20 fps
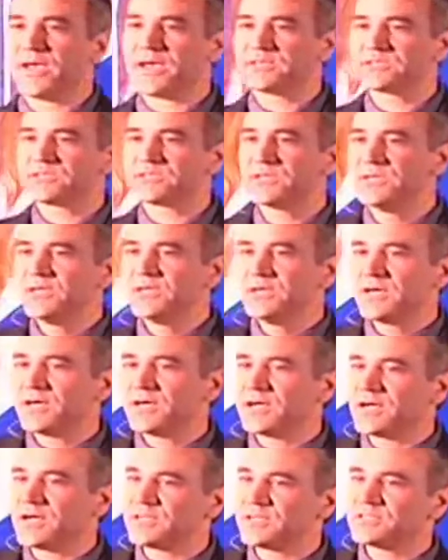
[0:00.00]
the past
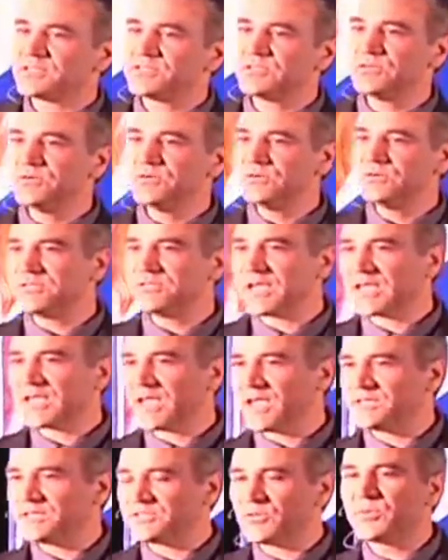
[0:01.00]
2
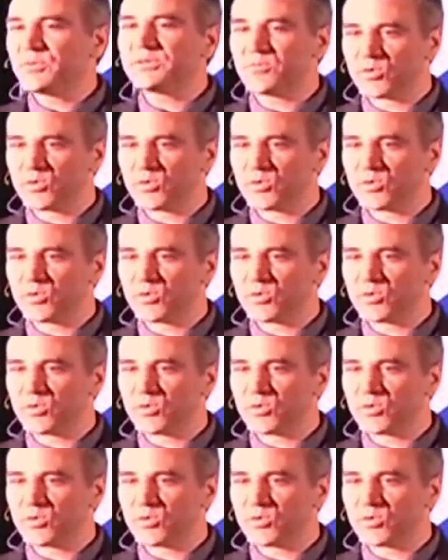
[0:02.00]
decades,